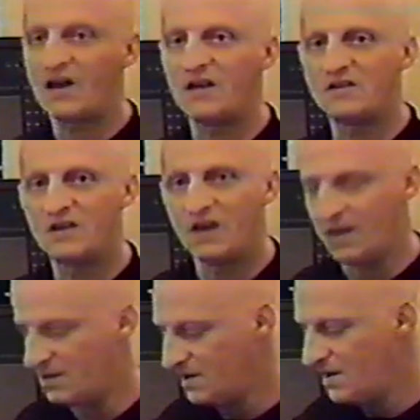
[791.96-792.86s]
I
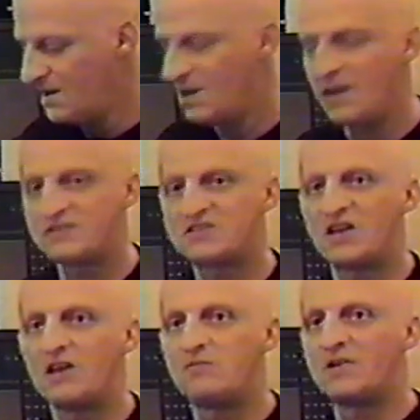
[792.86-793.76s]
did, let's
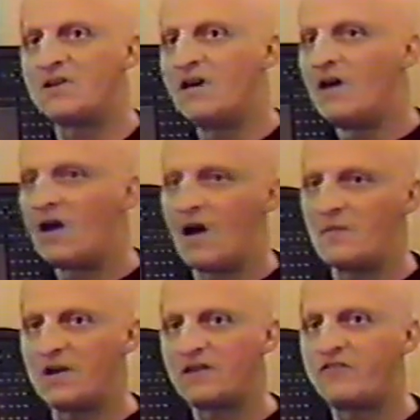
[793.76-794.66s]
say with
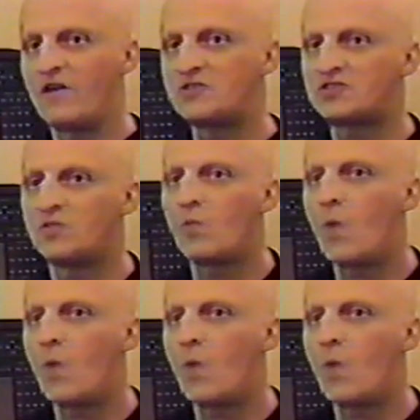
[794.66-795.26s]
harmonic function